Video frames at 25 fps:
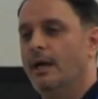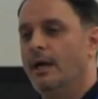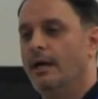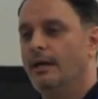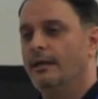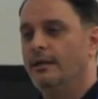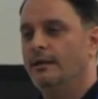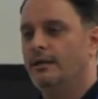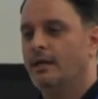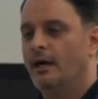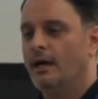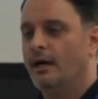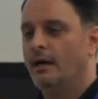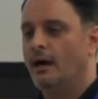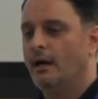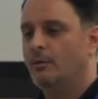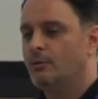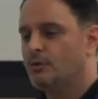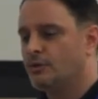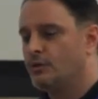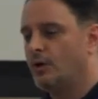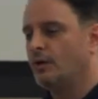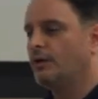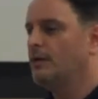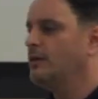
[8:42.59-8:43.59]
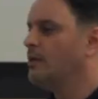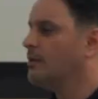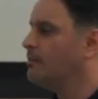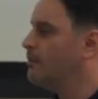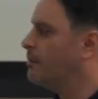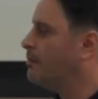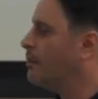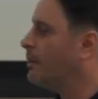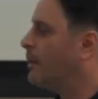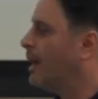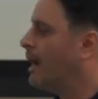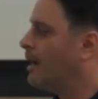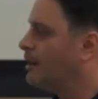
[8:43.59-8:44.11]
And I was talking to
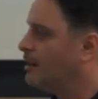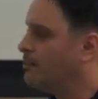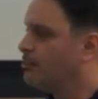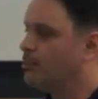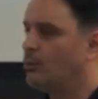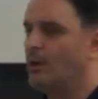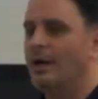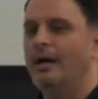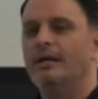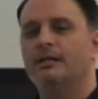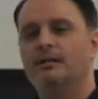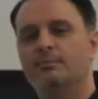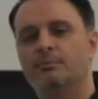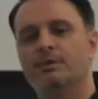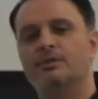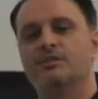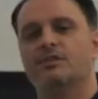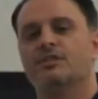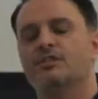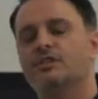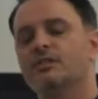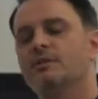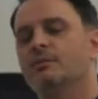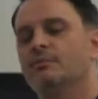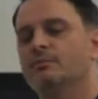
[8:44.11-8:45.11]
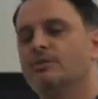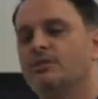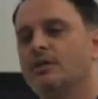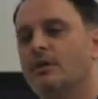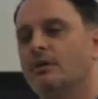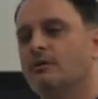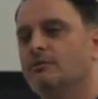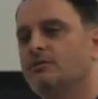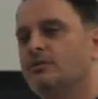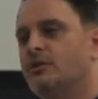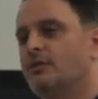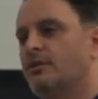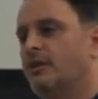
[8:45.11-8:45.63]
them about how to brand and position
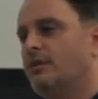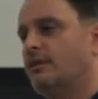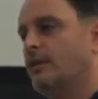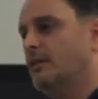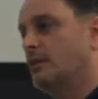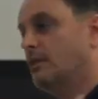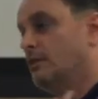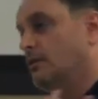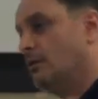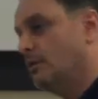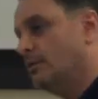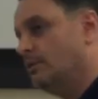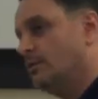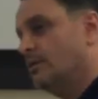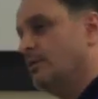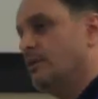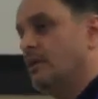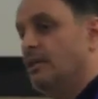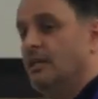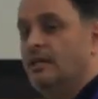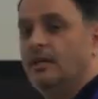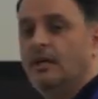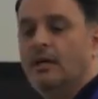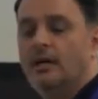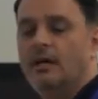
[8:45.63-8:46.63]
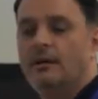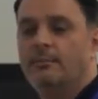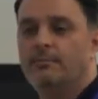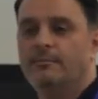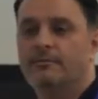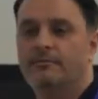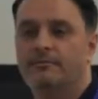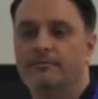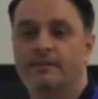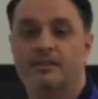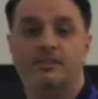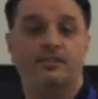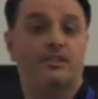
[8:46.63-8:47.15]
themselves so that they can go to the
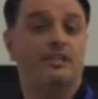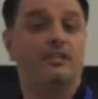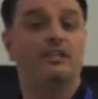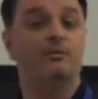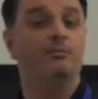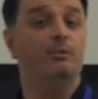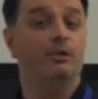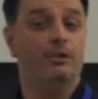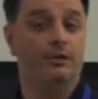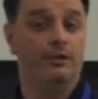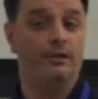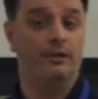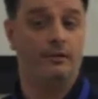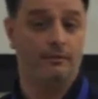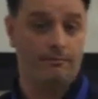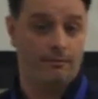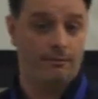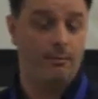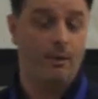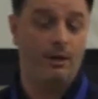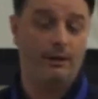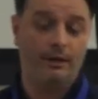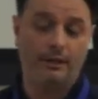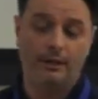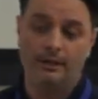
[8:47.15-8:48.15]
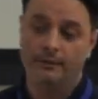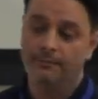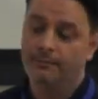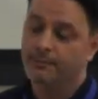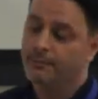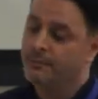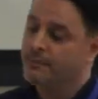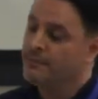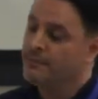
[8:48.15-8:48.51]
VC community for money.